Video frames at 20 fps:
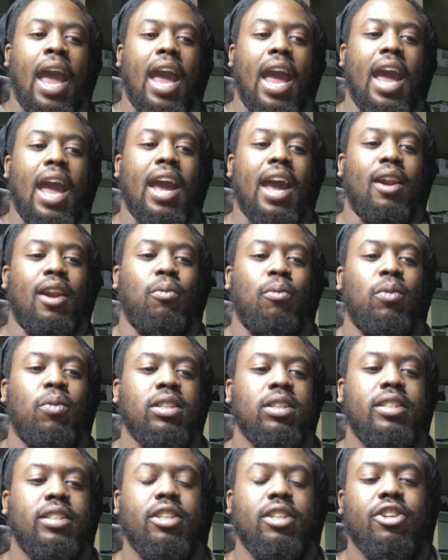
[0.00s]
and
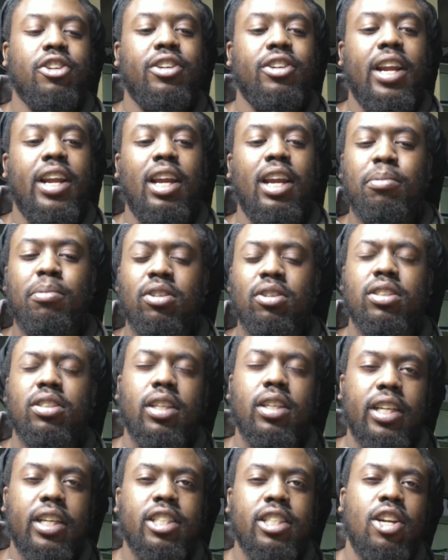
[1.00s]
once their neighbors
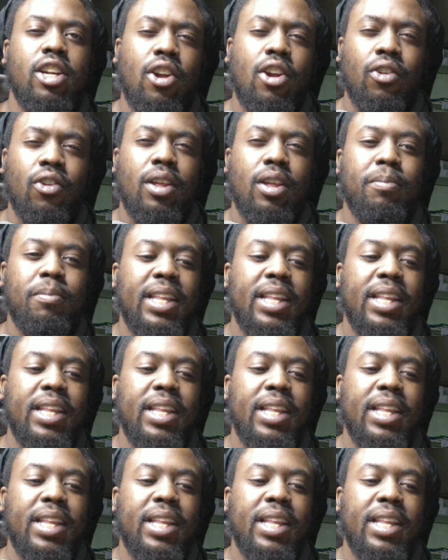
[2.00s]
get to know them,